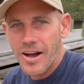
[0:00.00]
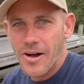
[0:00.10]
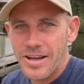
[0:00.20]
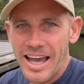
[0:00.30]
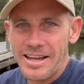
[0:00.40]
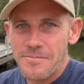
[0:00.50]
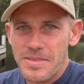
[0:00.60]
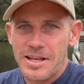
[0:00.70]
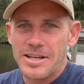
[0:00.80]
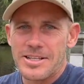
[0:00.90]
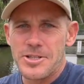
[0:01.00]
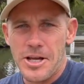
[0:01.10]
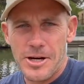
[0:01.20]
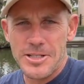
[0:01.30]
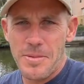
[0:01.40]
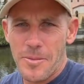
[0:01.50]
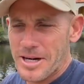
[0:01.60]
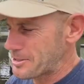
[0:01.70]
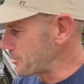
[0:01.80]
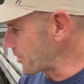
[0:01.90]
Okay, so here's a moment
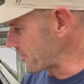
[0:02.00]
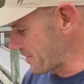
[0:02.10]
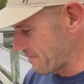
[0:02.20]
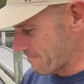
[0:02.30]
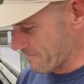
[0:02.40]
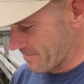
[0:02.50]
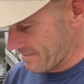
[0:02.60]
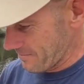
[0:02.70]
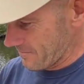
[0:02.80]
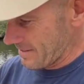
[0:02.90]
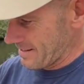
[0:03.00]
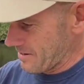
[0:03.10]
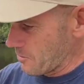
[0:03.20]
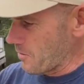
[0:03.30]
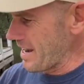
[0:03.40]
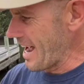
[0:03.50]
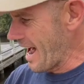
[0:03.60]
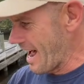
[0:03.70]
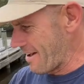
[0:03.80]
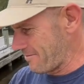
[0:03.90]
of truth. We
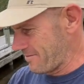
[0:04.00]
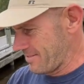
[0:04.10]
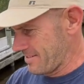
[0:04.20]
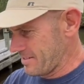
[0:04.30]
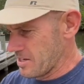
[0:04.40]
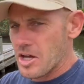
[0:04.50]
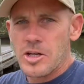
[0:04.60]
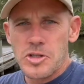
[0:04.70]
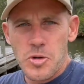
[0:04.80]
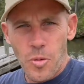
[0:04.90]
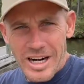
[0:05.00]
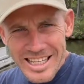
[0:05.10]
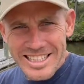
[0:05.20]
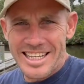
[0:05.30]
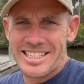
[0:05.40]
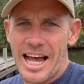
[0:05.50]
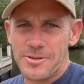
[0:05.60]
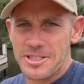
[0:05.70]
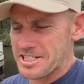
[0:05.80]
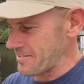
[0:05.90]
have 26
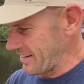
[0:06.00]
ounces of